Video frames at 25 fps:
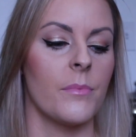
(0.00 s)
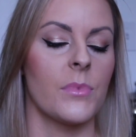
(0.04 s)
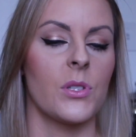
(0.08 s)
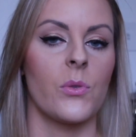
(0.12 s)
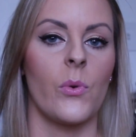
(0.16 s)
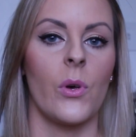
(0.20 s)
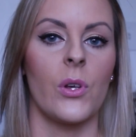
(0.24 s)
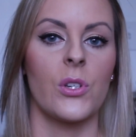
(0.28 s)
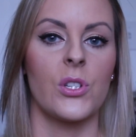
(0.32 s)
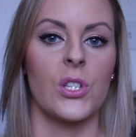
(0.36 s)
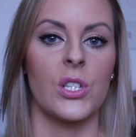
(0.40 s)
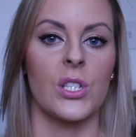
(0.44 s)

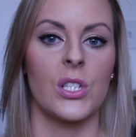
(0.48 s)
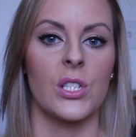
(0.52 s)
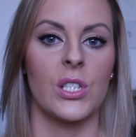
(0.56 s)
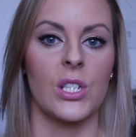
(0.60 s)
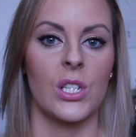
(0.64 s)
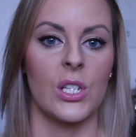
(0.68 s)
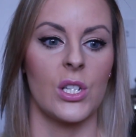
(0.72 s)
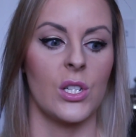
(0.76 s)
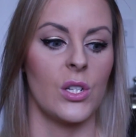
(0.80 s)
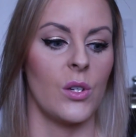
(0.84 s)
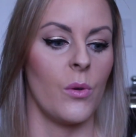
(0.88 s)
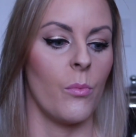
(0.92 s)
So I'll
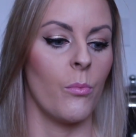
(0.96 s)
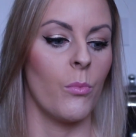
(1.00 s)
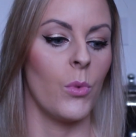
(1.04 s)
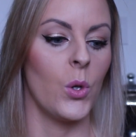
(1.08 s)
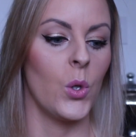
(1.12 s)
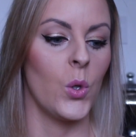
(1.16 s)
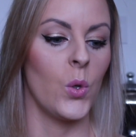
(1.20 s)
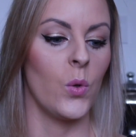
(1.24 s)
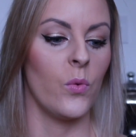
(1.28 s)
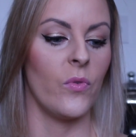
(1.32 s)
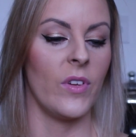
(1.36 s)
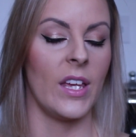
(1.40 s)
just
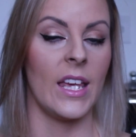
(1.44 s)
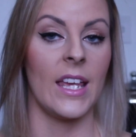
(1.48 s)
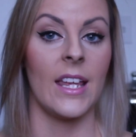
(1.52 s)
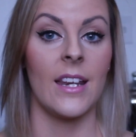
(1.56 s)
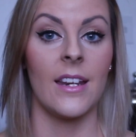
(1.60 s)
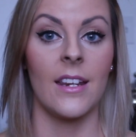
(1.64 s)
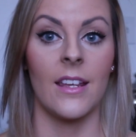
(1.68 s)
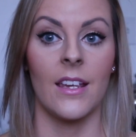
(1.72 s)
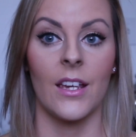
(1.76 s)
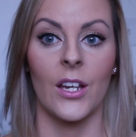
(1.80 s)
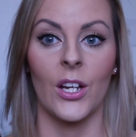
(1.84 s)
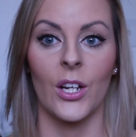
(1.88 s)
move
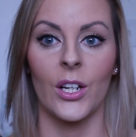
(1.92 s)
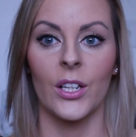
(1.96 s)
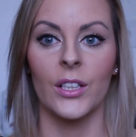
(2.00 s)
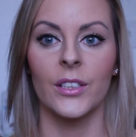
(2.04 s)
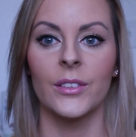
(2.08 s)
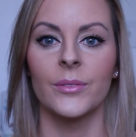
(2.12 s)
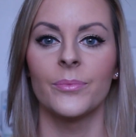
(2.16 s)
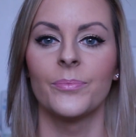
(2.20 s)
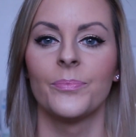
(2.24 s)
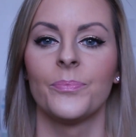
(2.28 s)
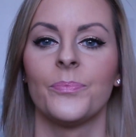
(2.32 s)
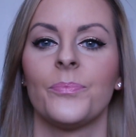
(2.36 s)
in
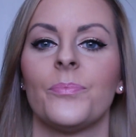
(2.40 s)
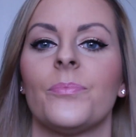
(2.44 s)
here.